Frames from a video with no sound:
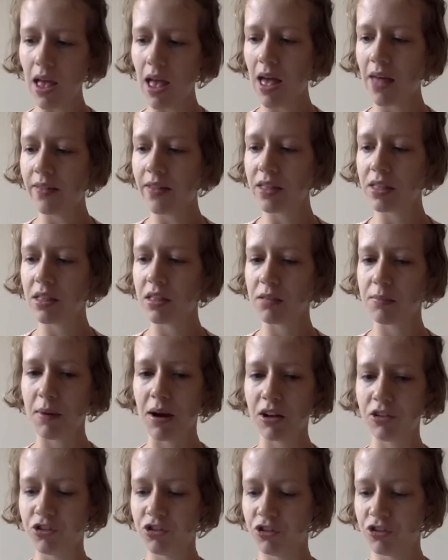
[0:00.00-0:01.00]
And this is
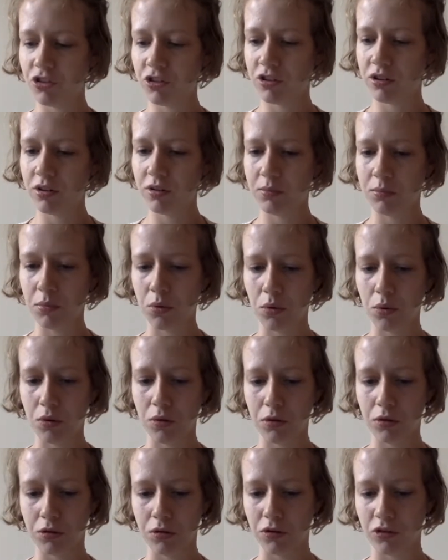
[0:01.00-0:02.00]
much
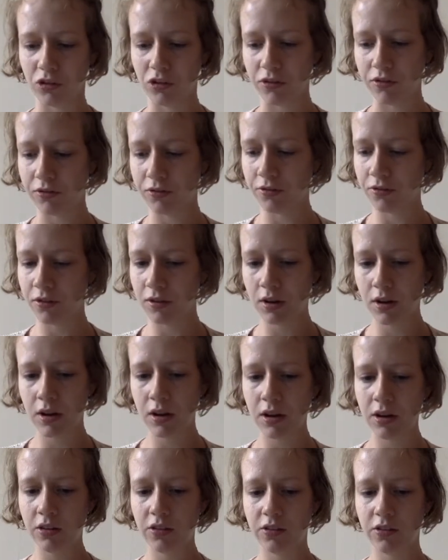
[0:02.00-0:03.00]
more sort of
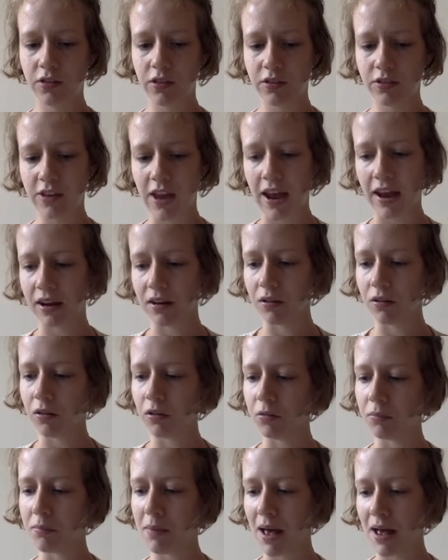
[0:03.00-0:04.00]

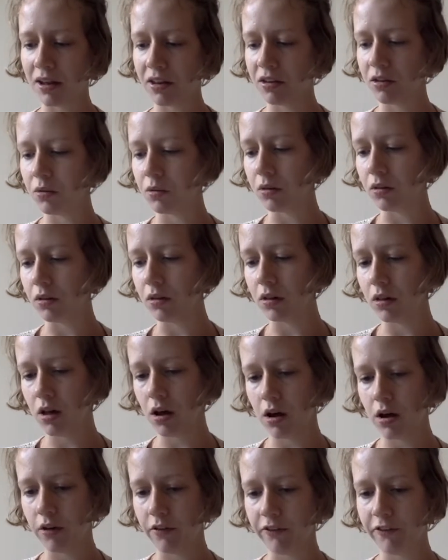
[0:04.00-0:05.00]
technical manual
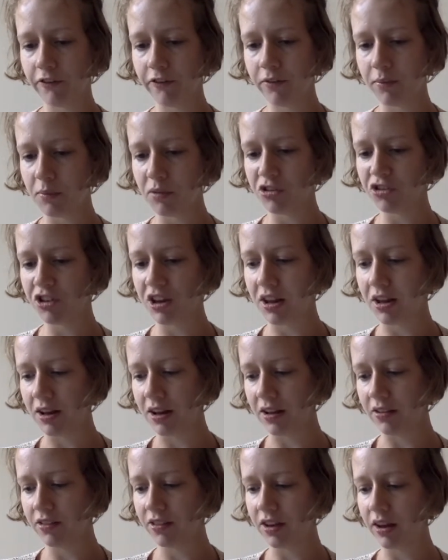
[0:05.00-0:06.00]
of machine
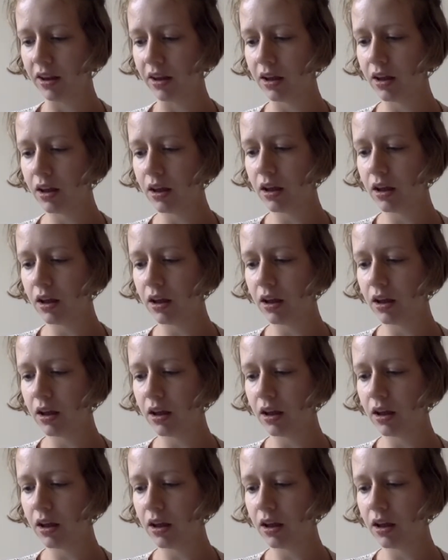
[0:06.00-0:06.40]
knitting.